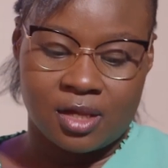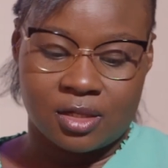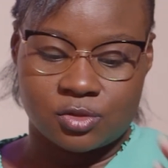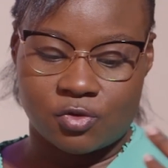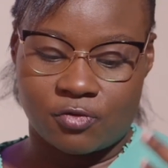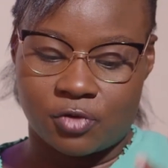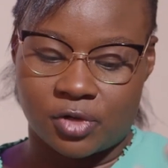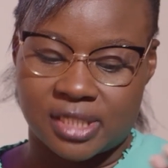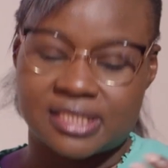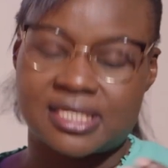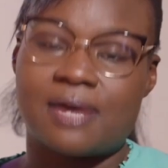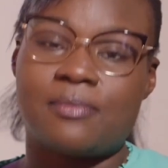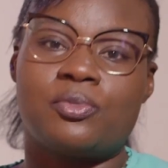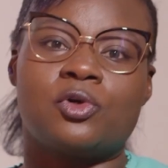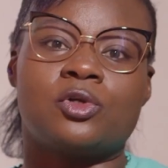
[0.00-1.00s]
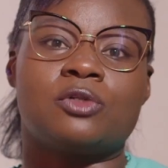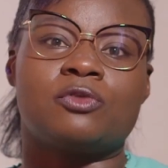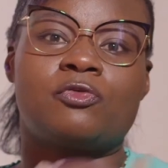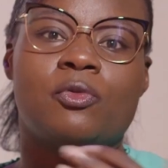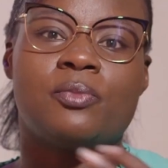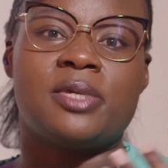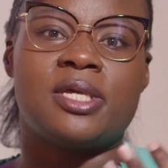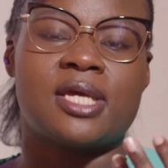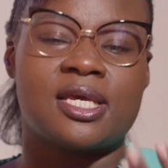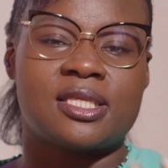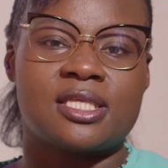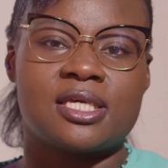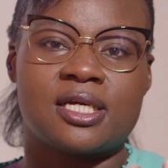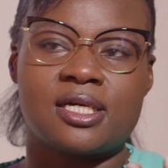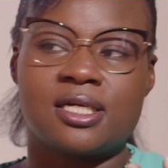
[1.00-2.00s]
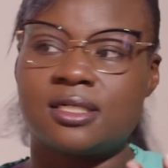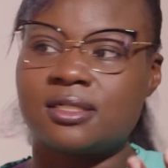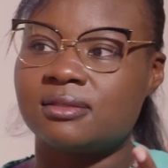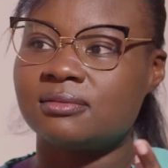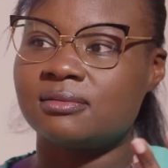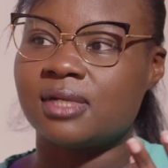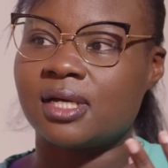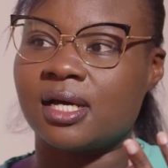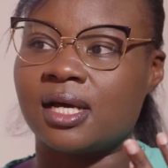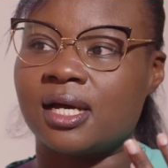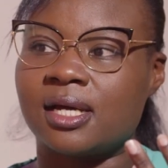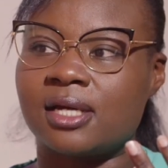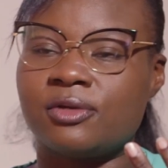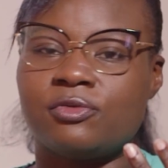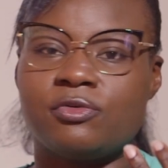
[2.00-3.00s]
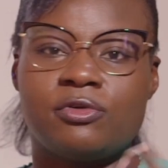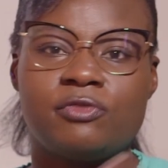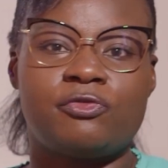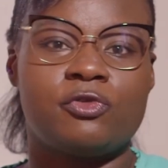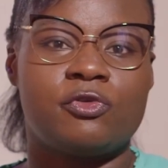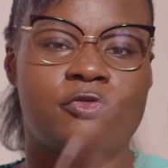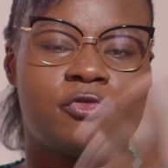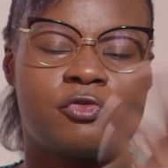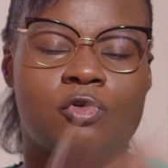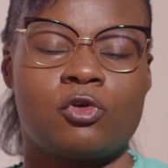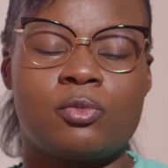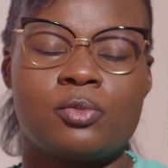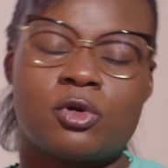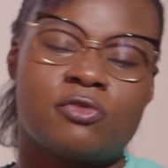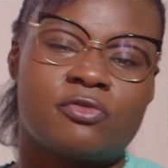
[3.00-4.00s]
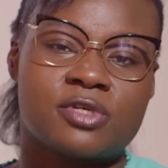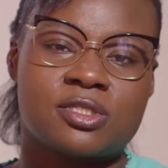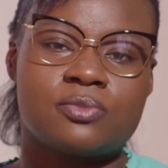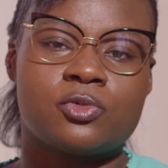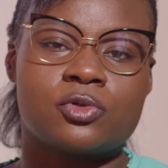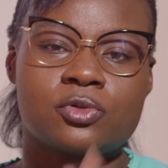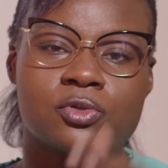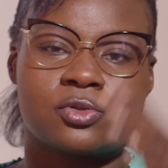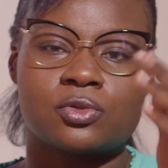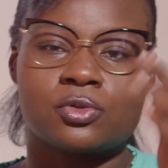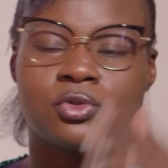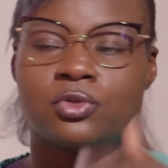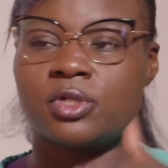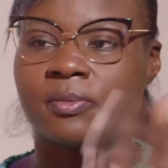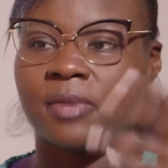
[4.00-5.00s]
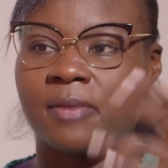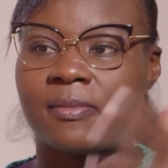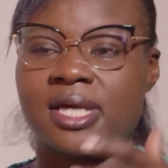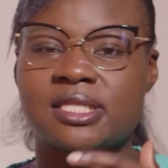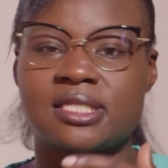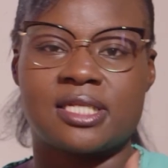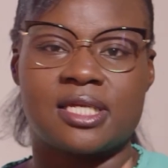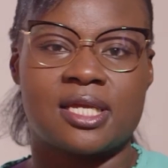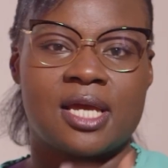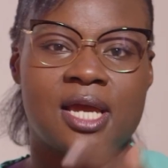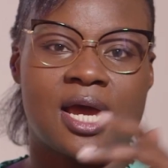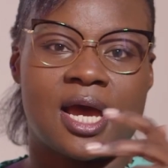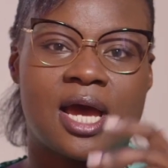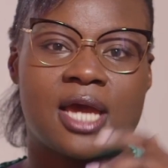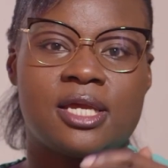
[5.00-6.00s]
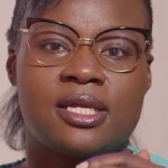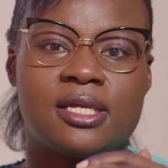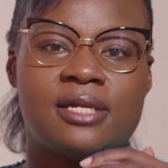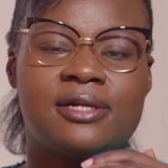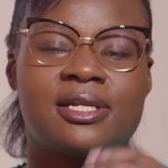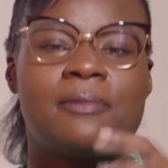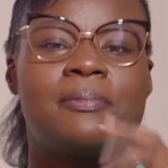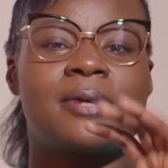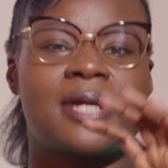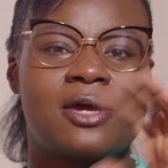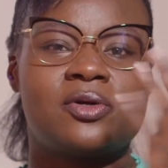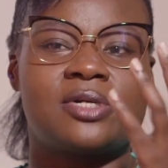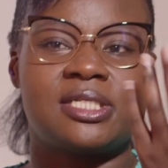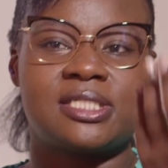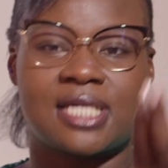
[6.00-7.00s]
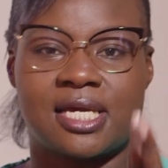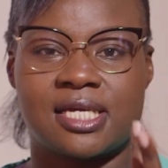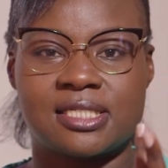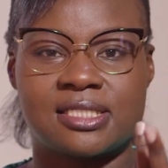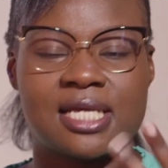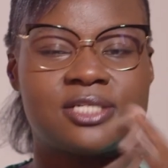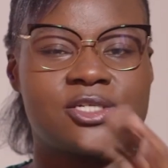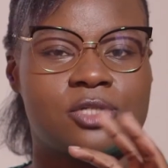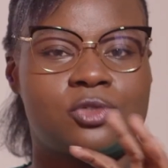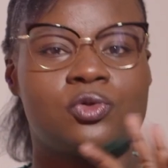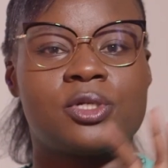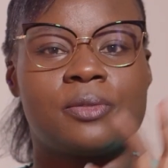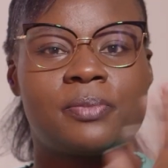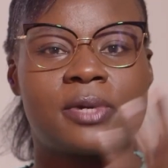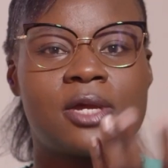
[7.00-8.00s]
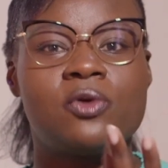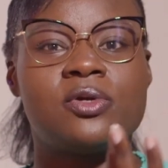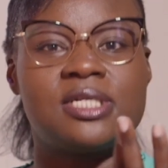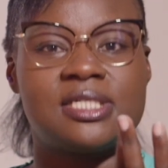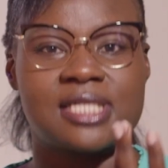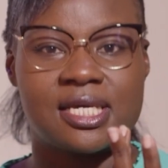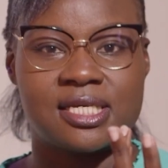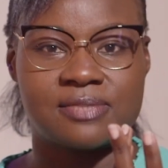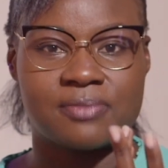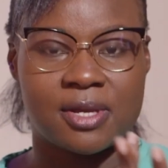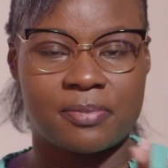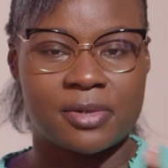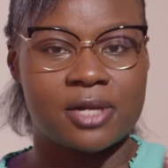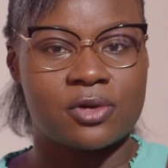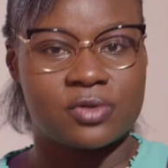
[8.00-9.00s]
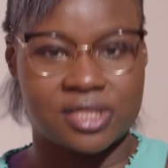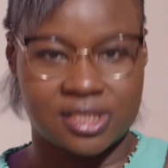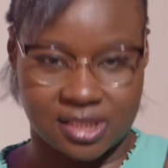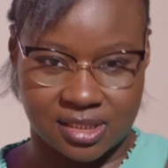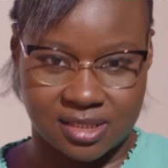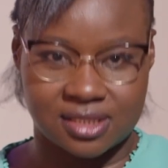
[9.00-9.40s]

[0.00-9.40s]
So for example, for me, I think if you follow me on Facebook, you saw during my birthday, I try to reprioritize my priorities.